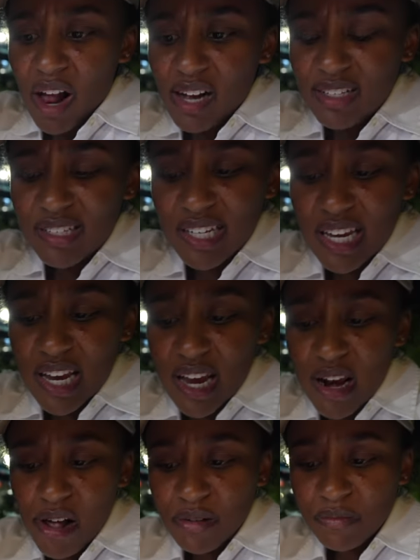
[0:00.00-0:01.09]
A
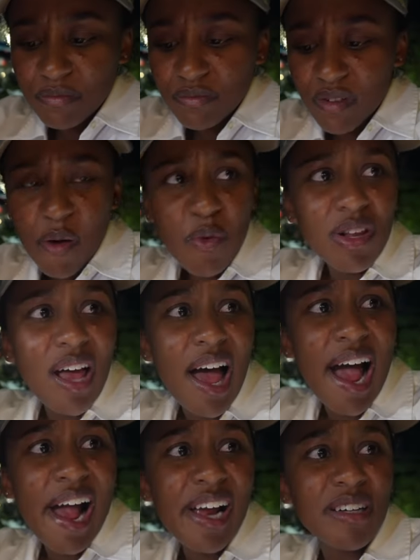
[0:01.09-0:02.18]
seed? Mm -hmm. What the
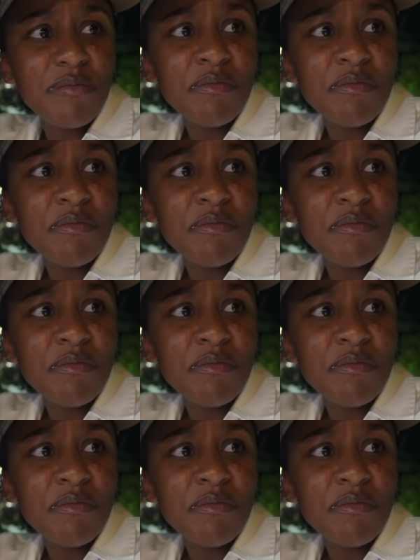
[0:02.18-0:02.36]
heck?